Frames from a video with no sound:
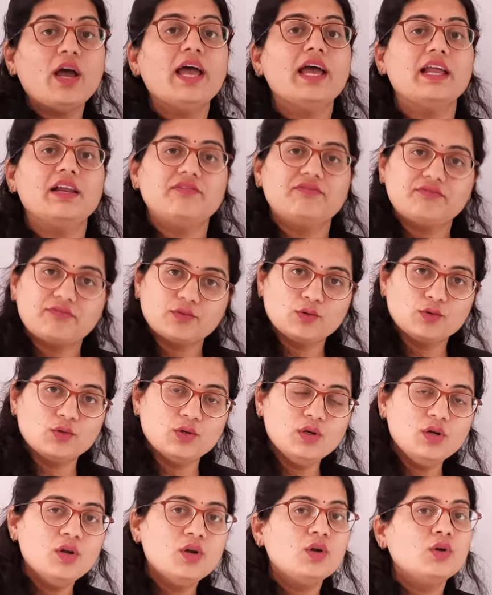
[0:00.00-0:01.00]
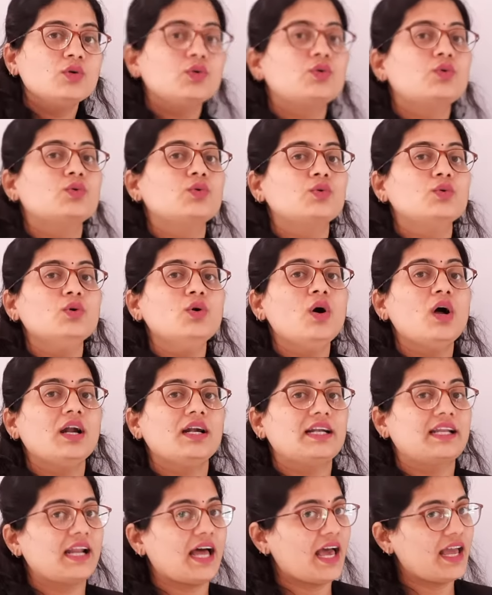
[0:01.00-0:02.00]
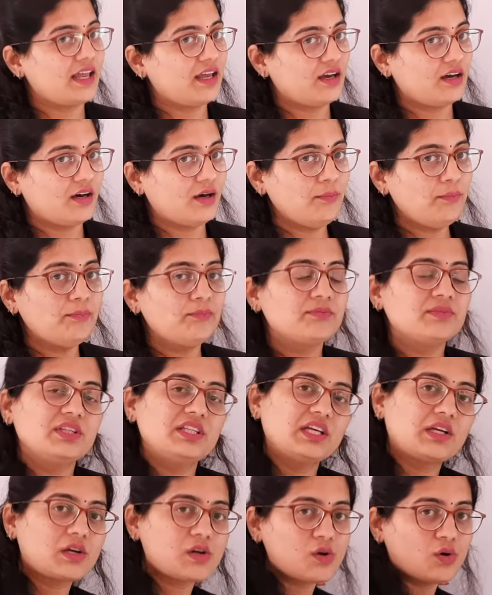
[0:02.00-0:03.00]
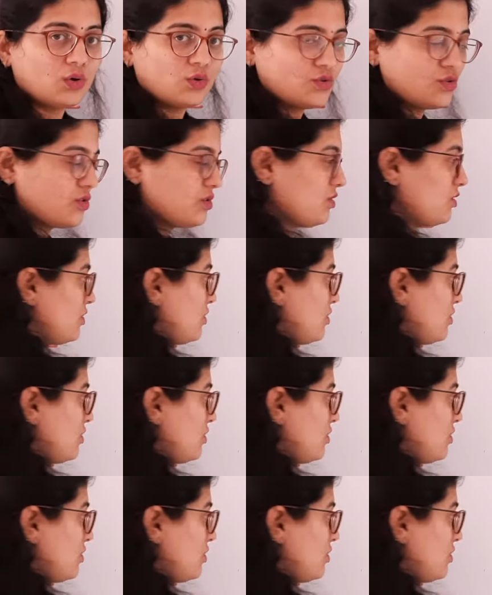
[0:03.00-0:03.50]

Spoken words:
helpful to dry up the clothes.